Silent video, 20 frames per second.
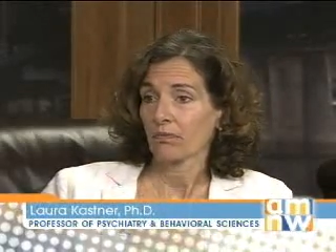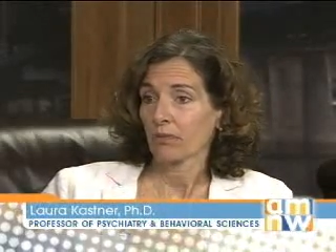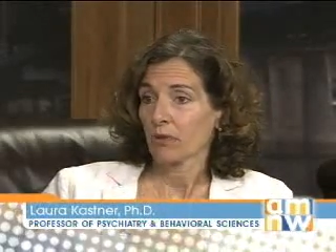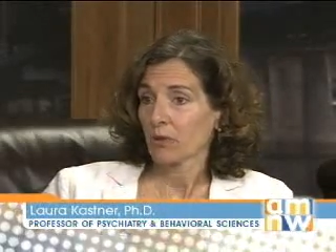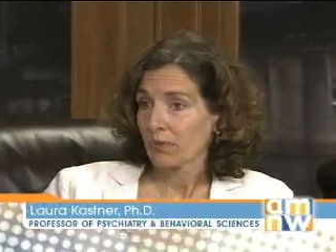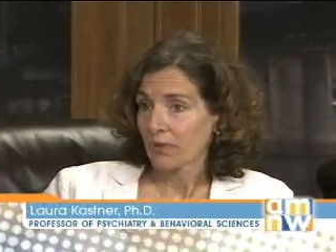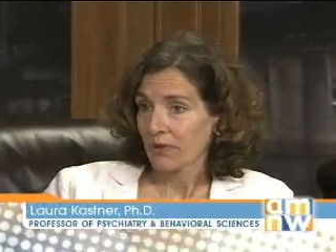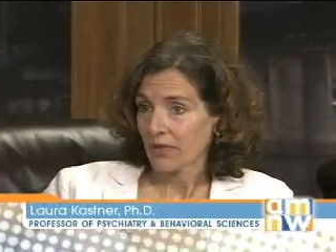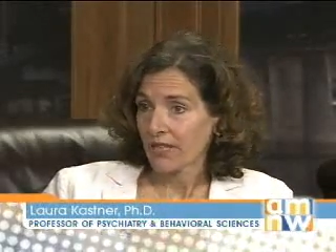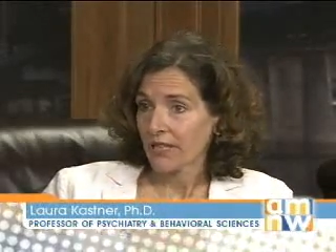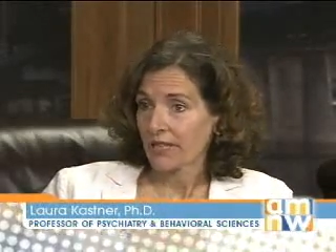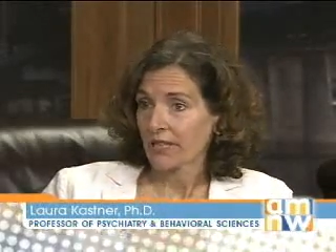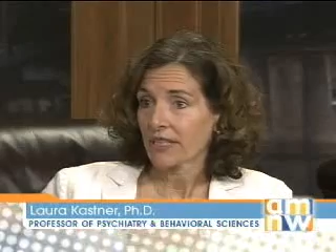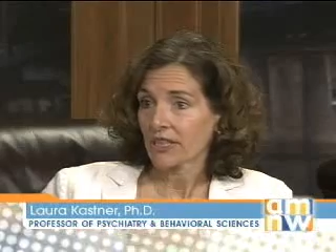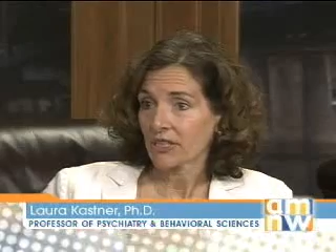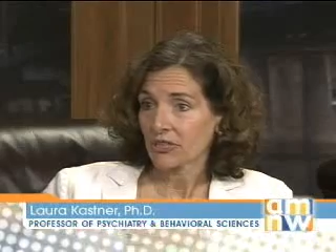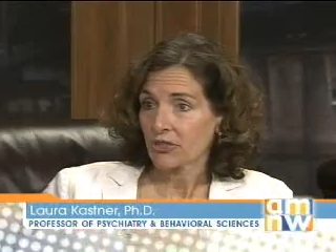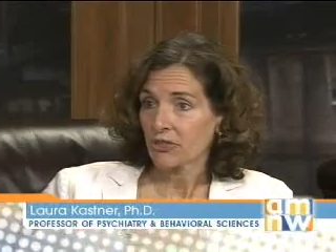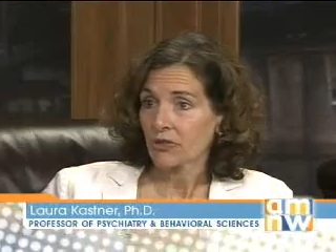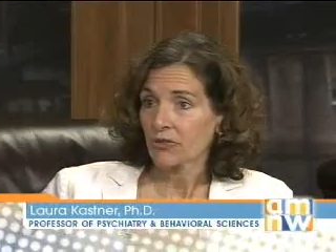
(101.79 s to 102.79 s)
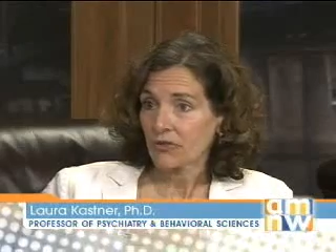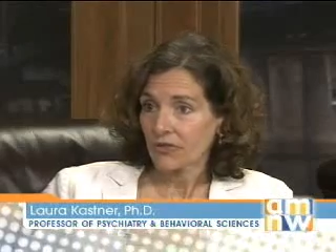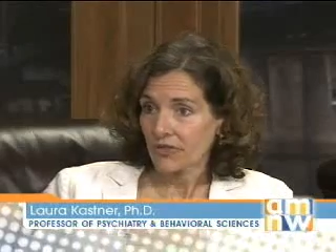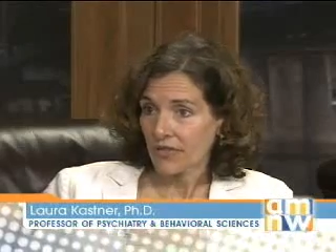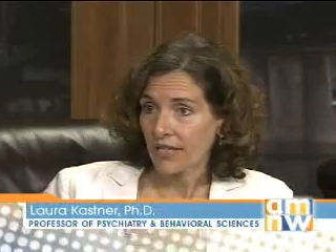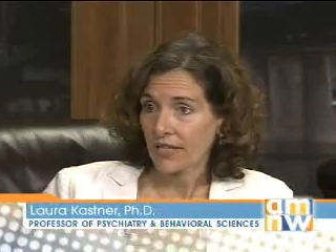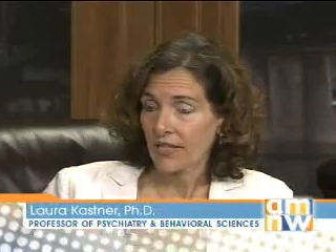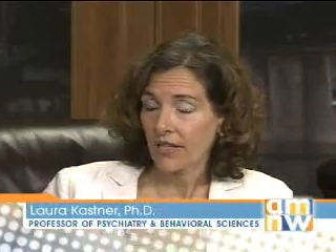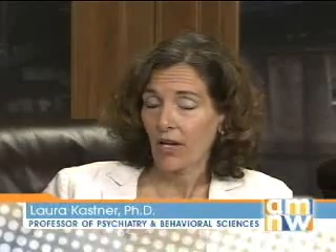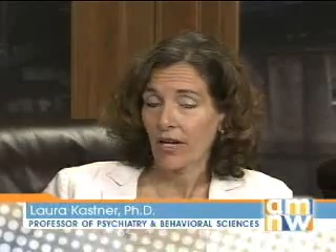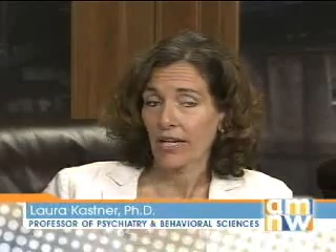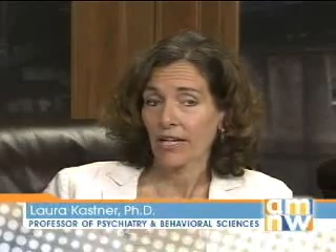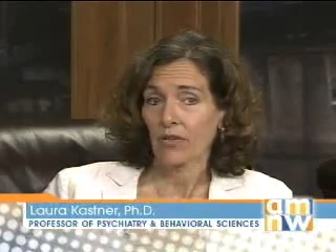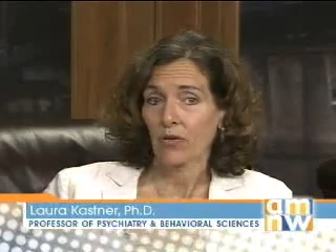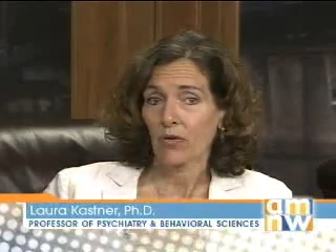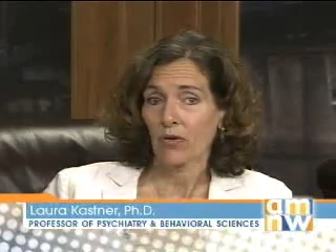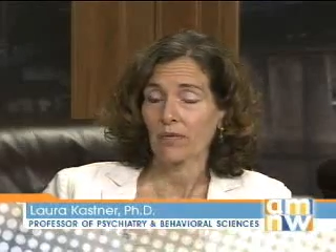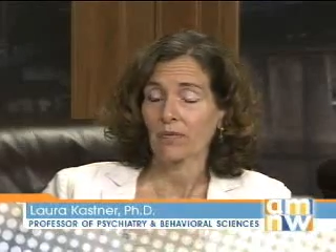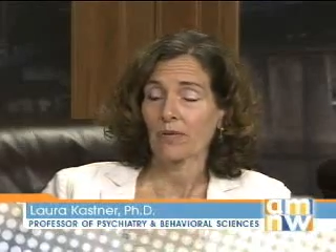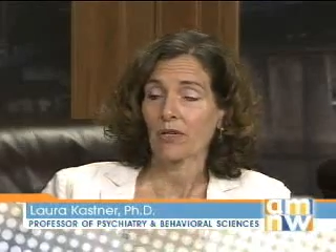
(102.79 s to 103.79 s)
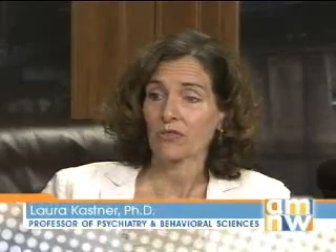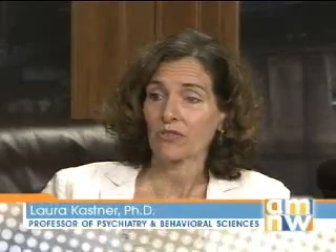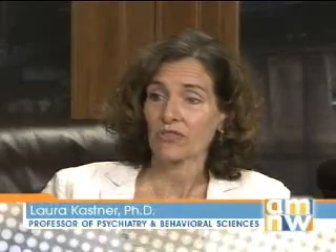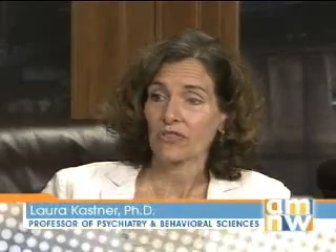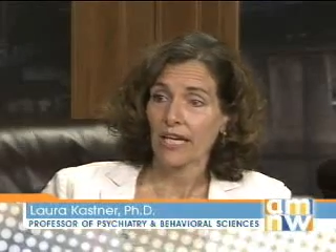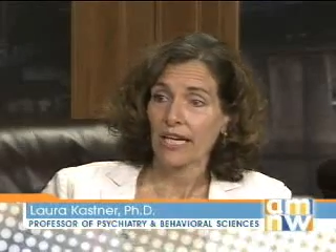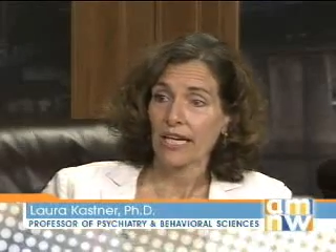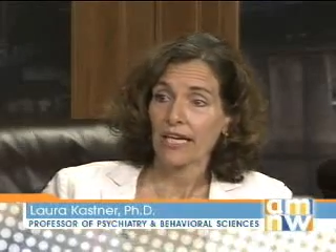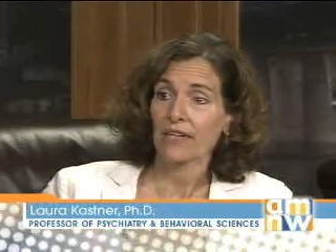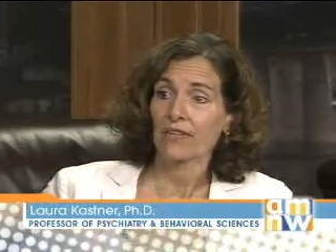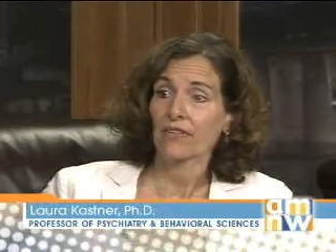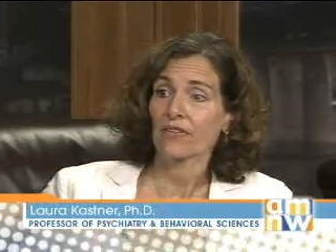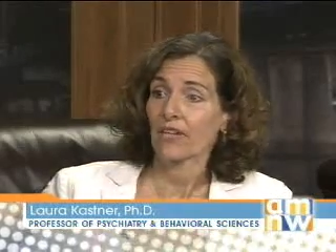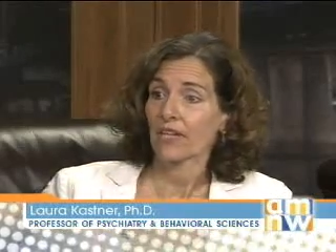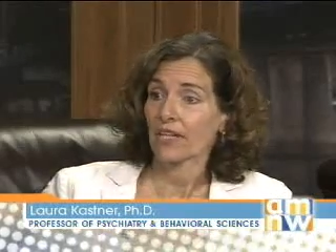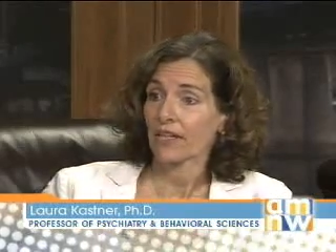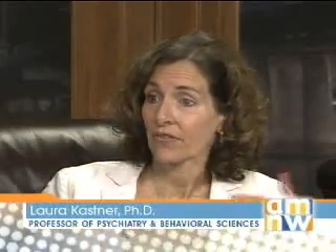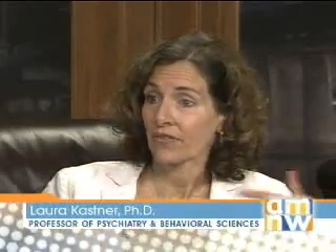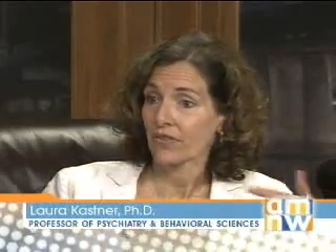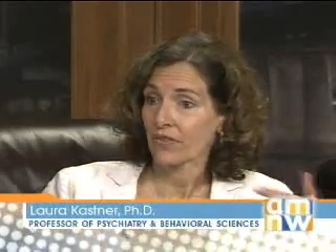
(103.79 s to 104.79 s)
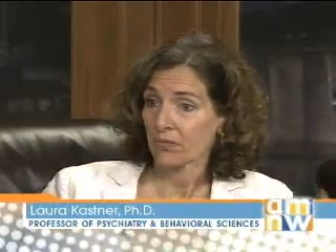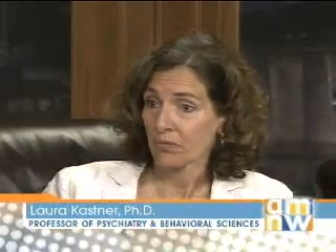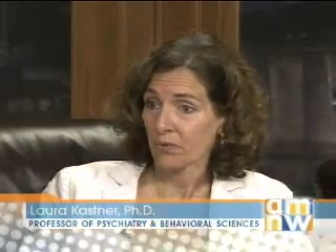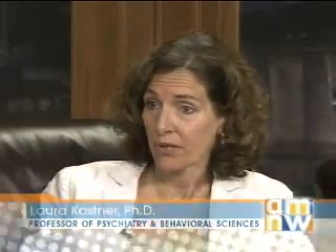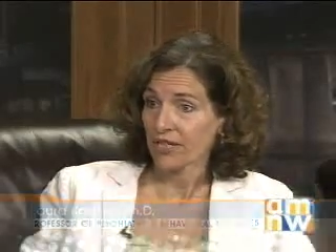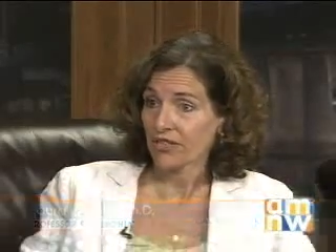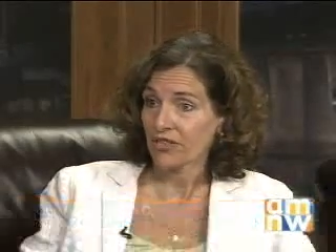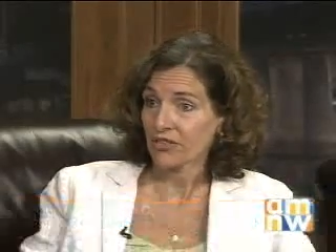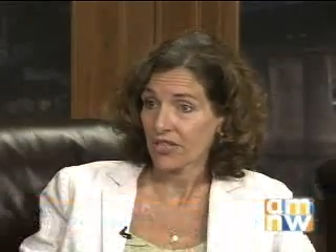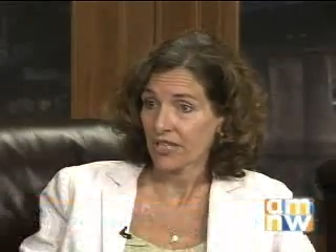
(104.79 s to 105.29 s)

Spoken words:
puberty issues and hormones and then the brain